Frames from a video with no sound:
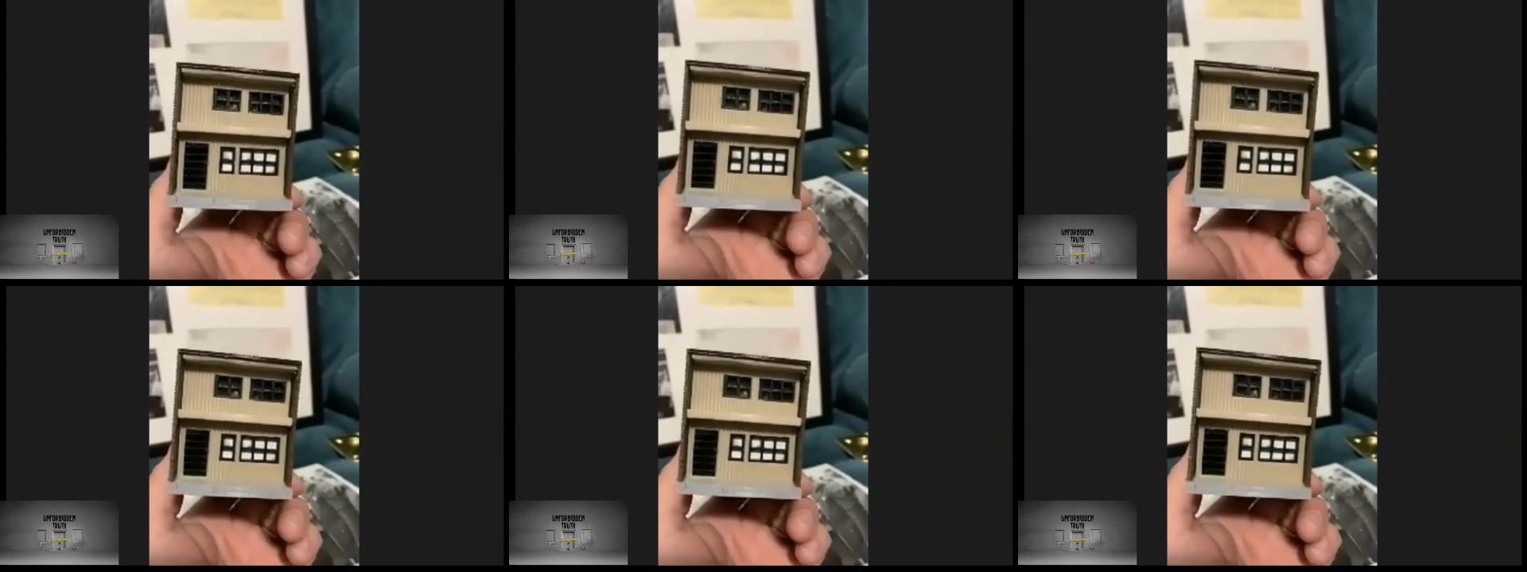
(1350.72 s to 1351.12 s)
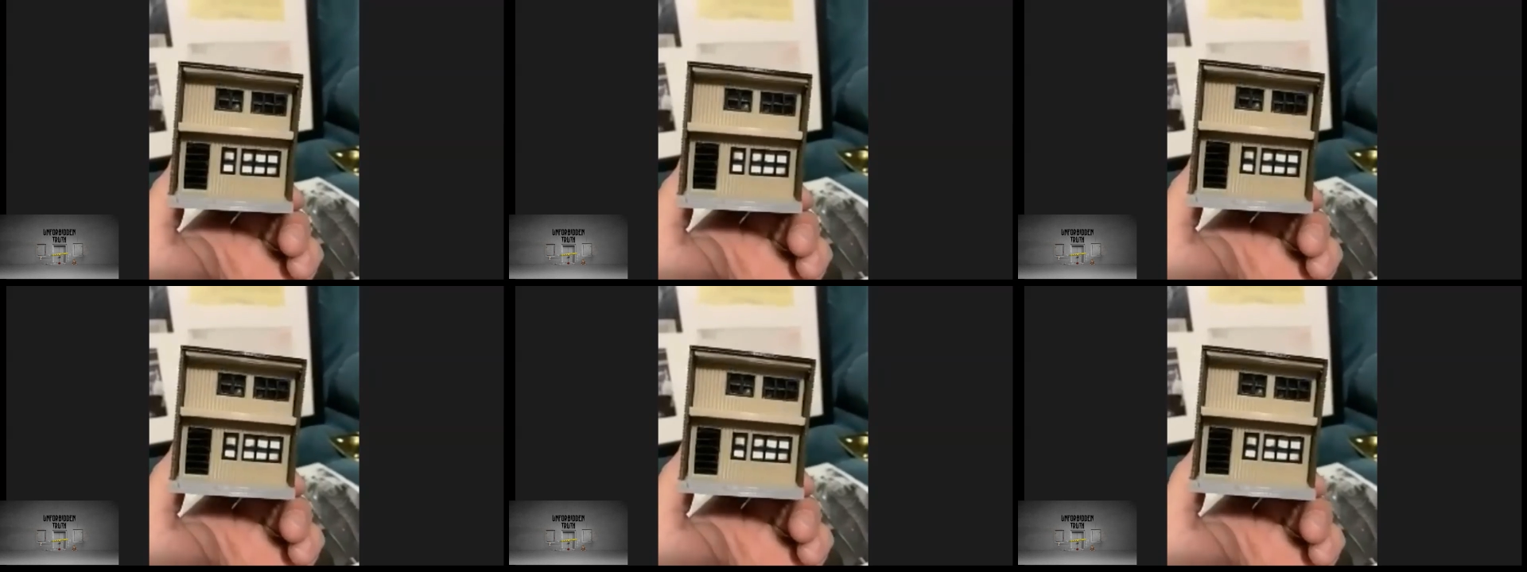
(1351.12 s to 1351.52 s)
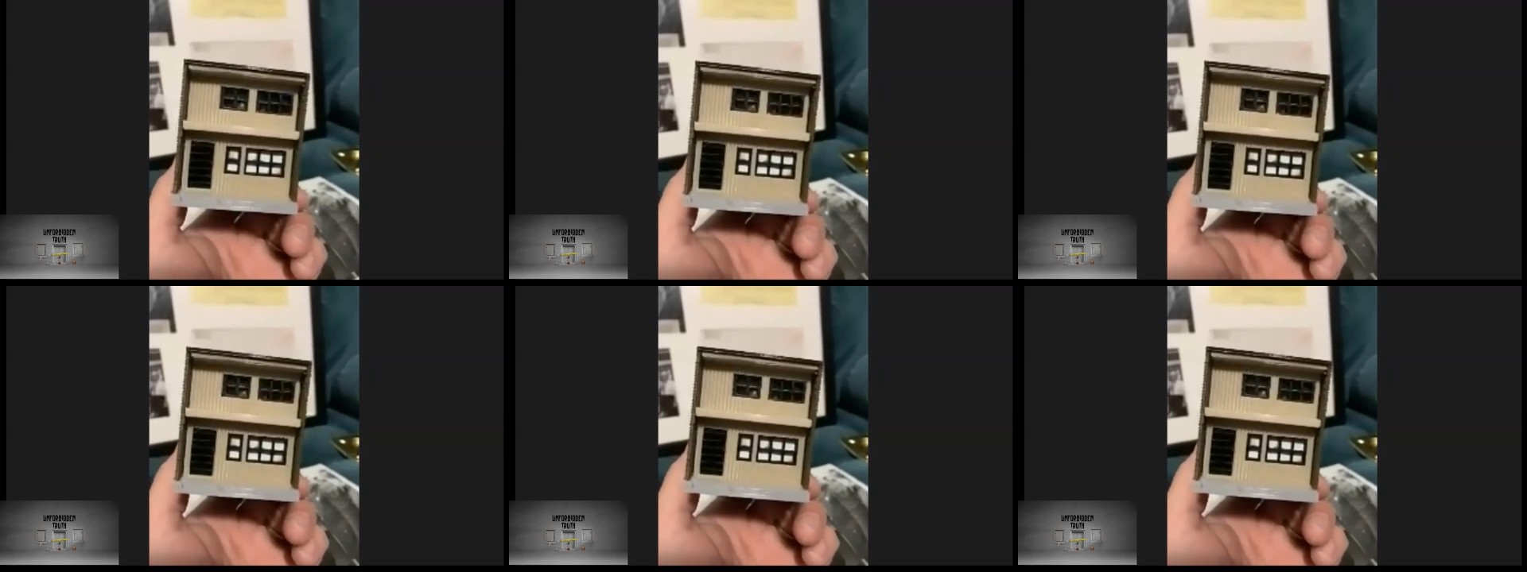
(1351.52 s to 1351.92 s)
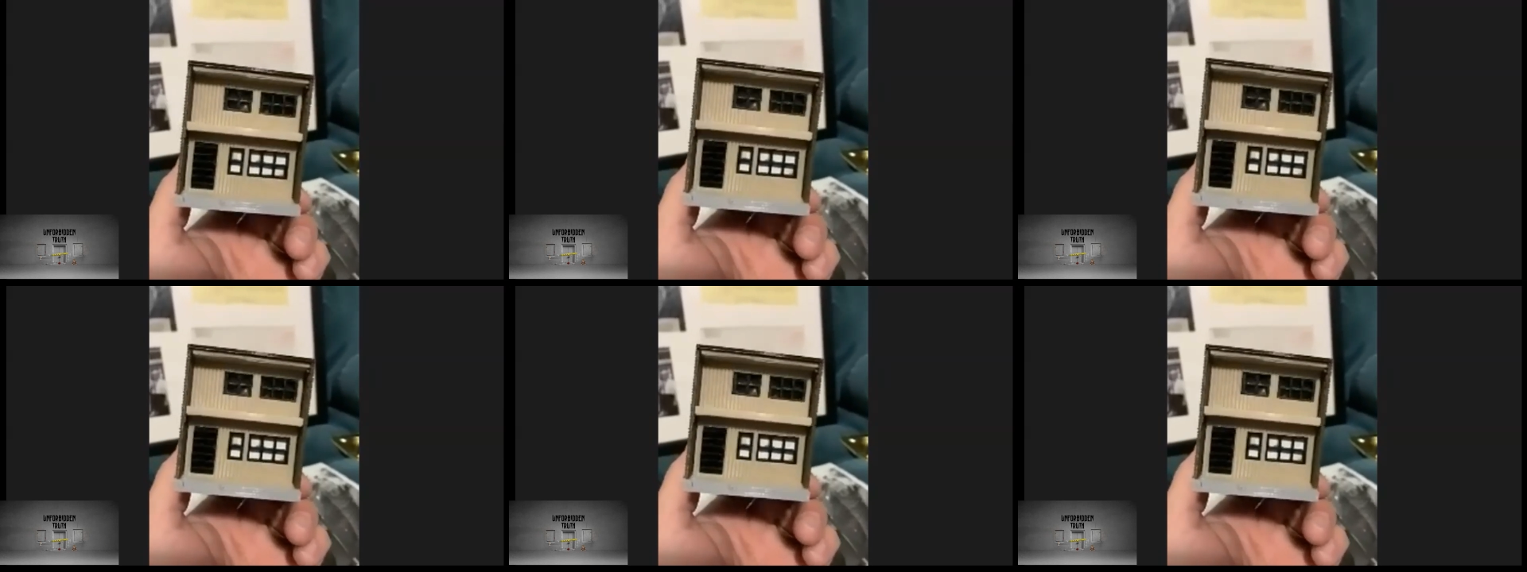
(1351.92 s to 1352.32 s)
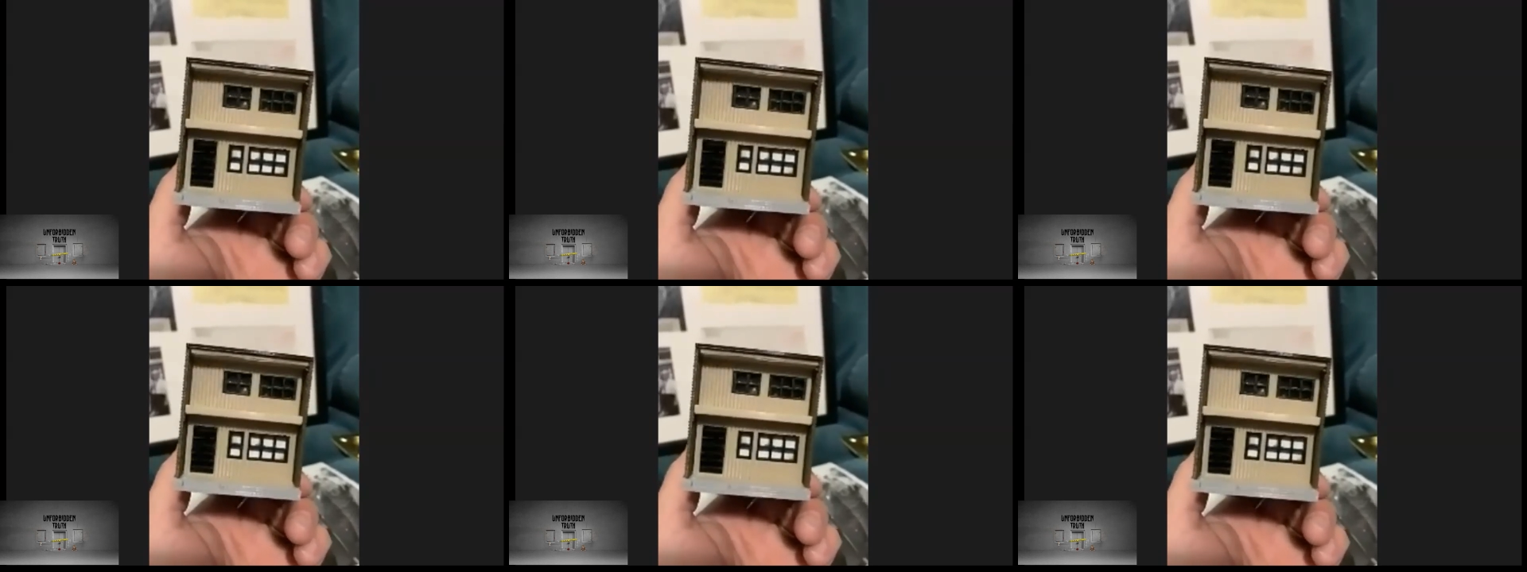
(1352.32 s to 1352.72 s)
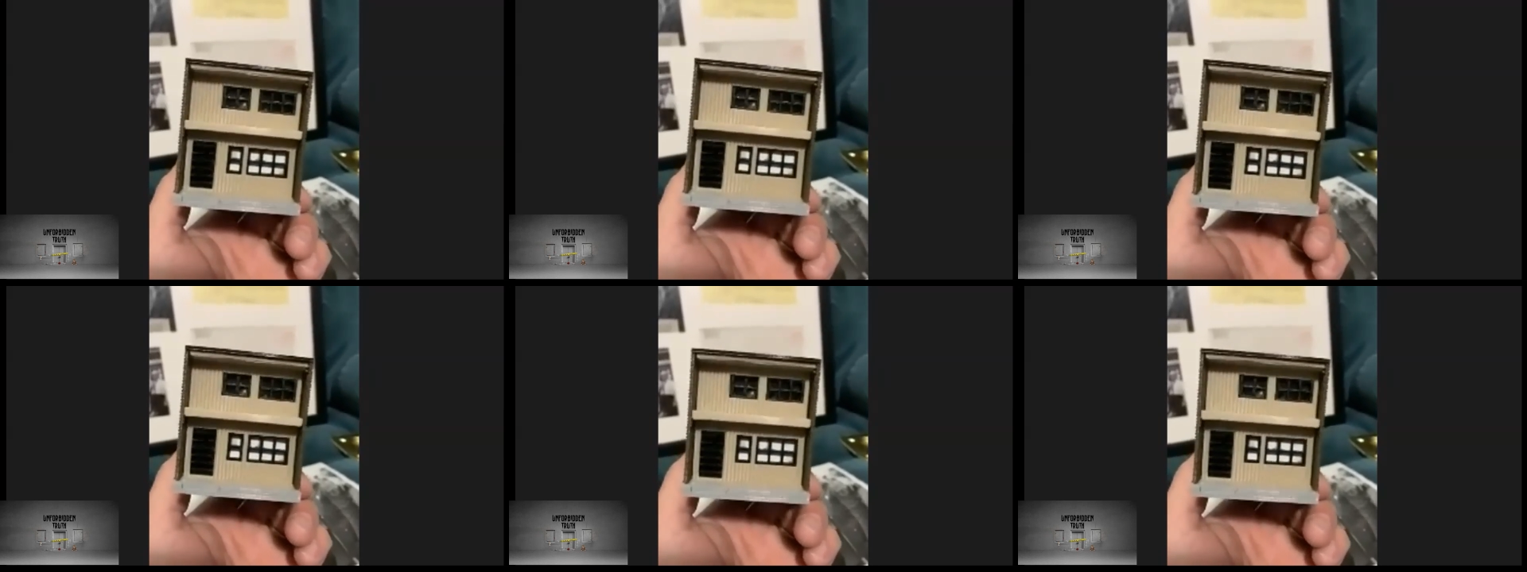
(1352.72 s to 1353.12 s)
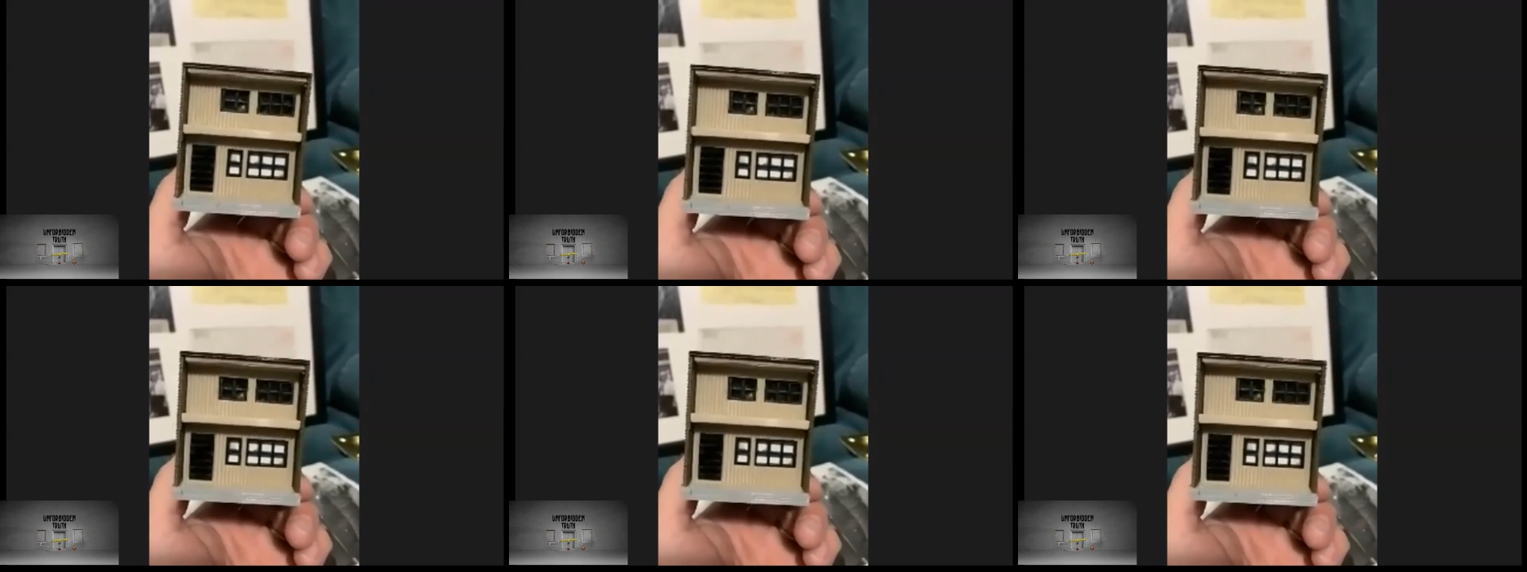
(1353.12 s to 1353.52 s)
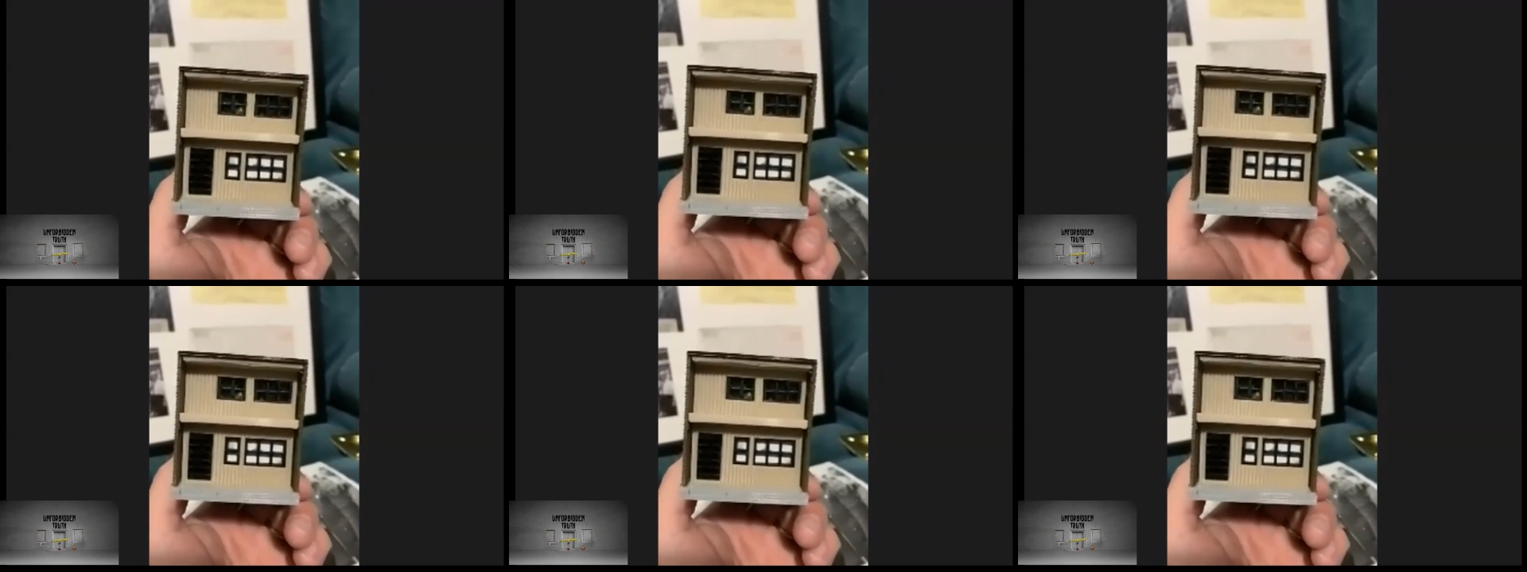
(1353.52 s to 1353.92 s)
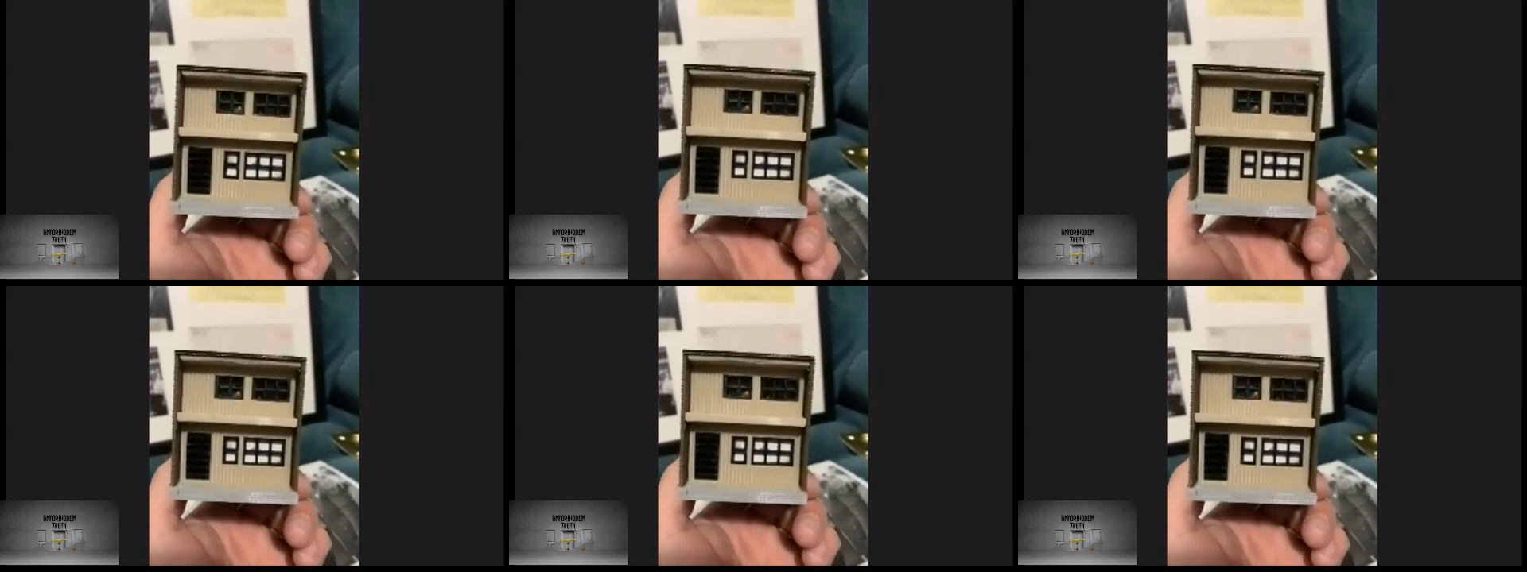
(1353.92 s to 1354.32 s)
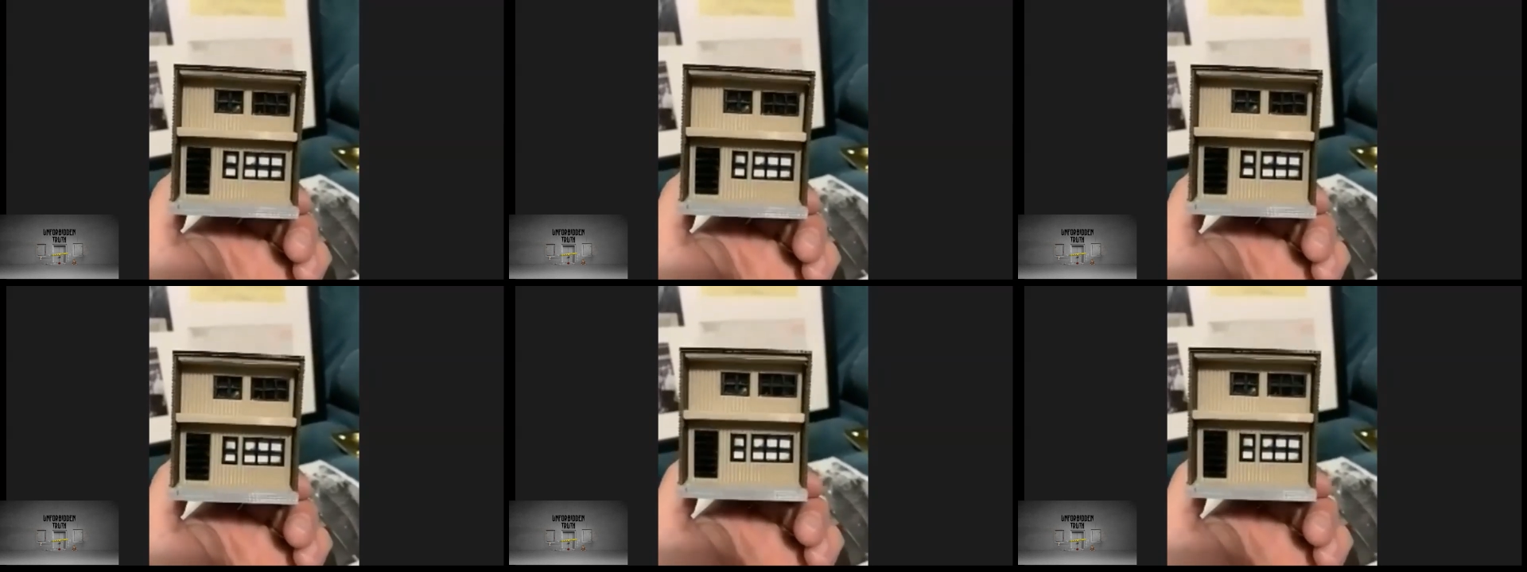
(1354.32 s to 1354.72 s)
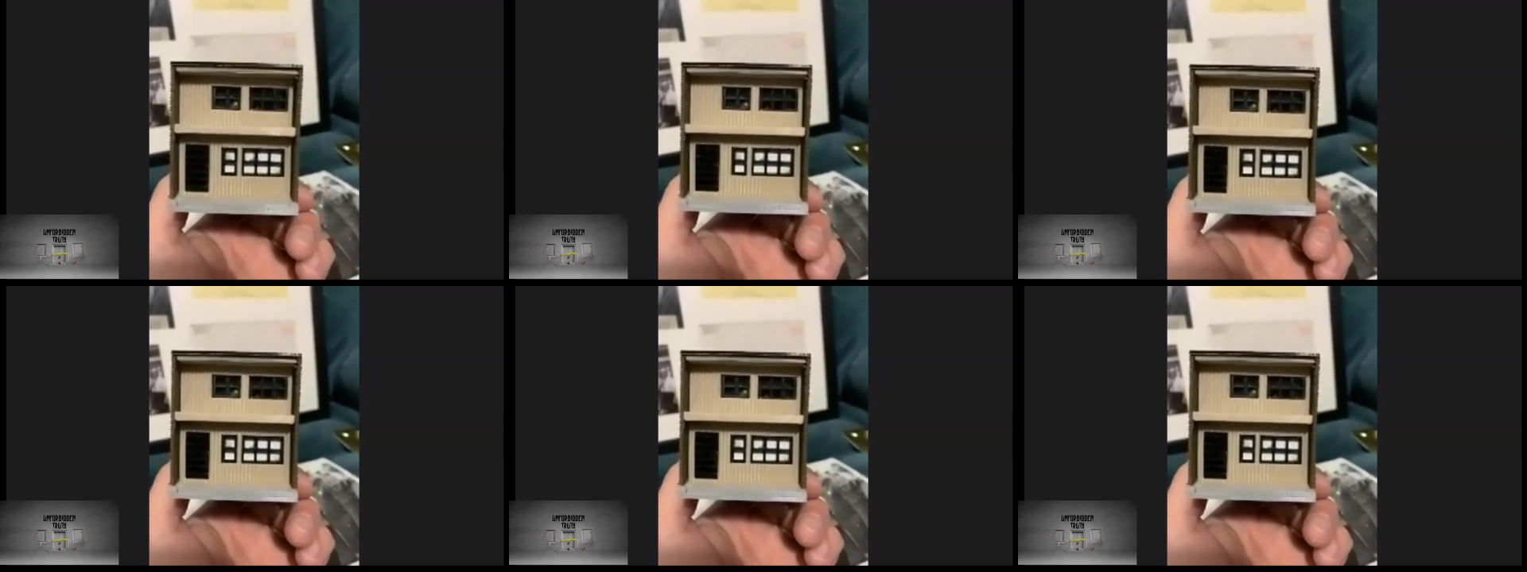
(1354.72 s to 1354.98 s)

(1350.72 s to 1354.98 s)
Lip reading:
[unreadable: no face in view]